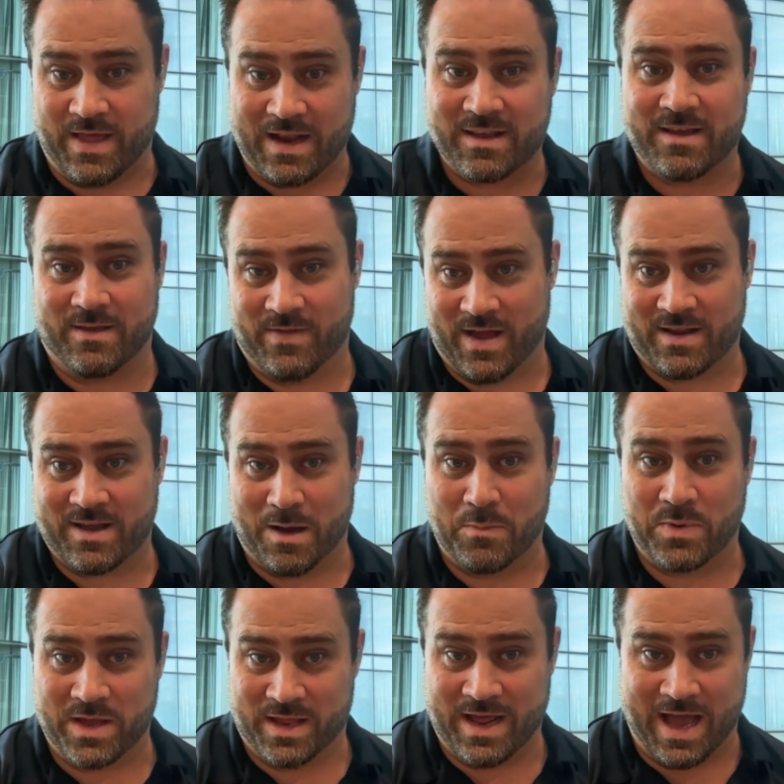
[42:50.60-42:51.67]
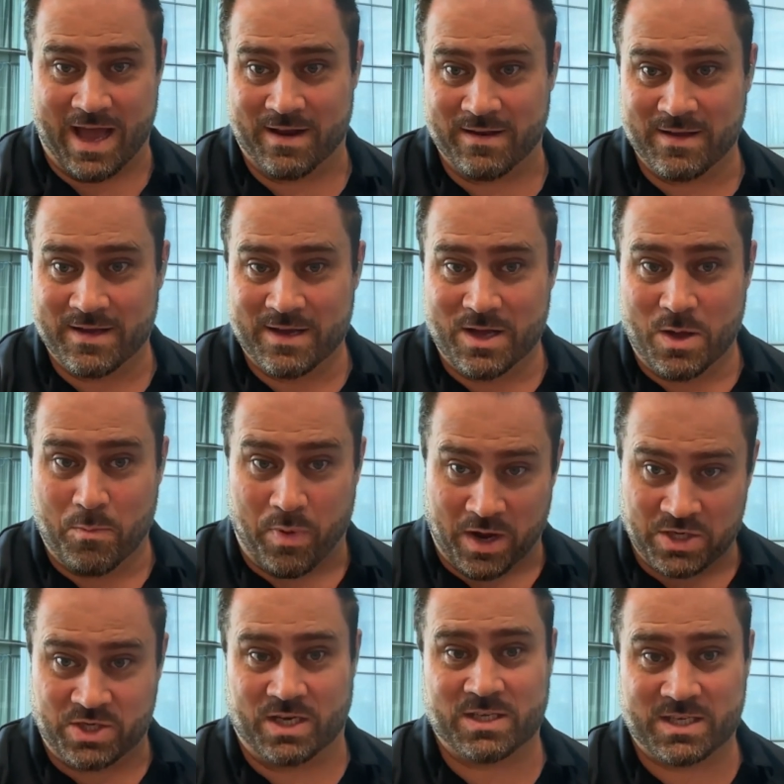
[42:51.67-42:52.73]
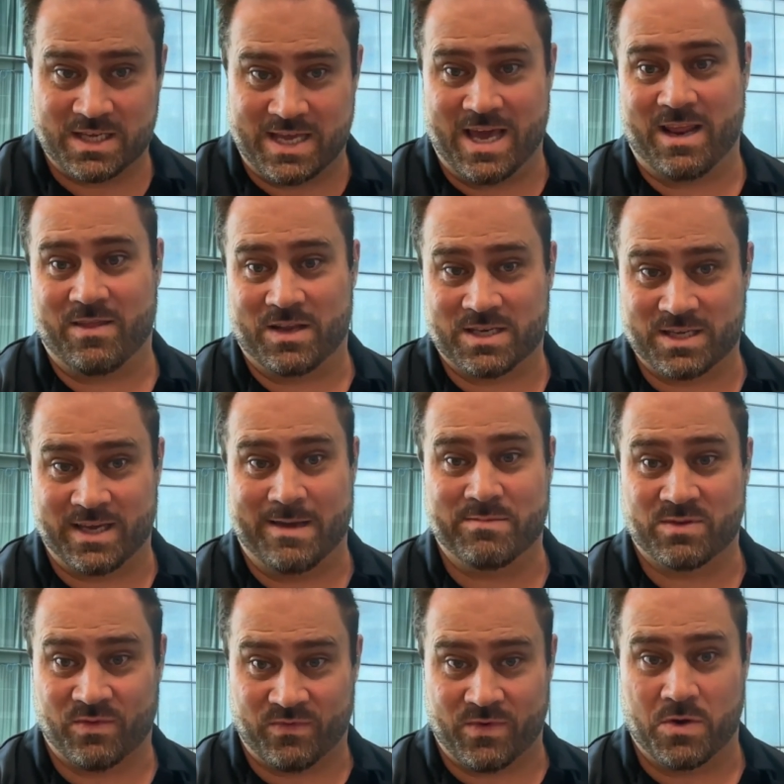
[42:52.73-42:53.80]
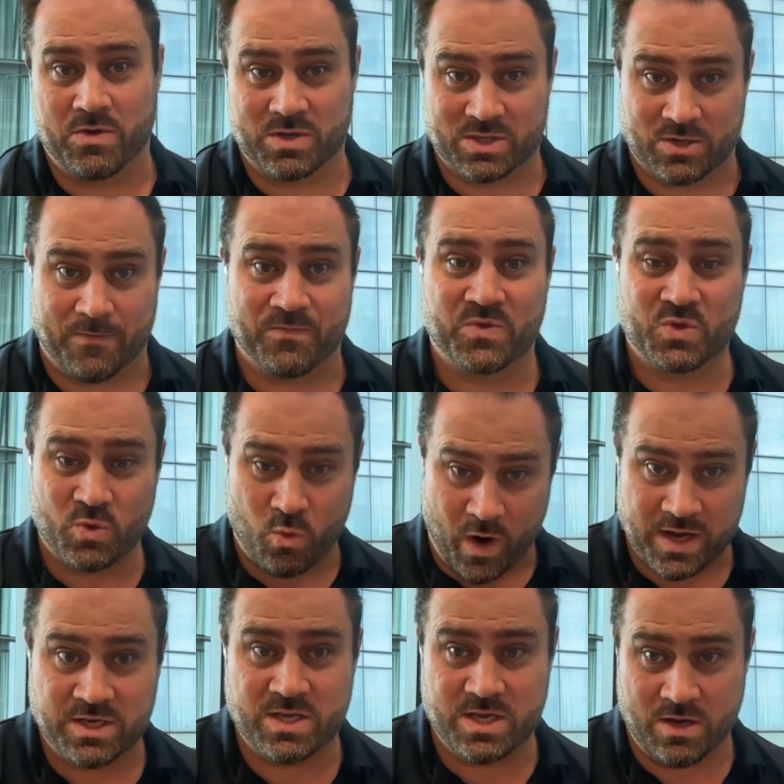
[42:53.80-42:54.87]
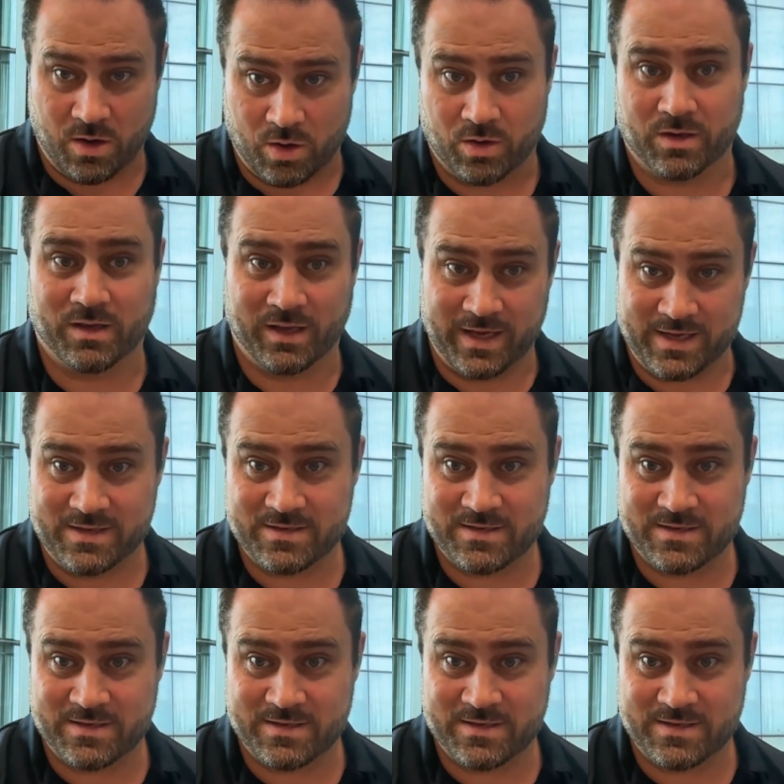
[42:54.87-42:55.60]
that company had by just getting the team to focus on 20 odd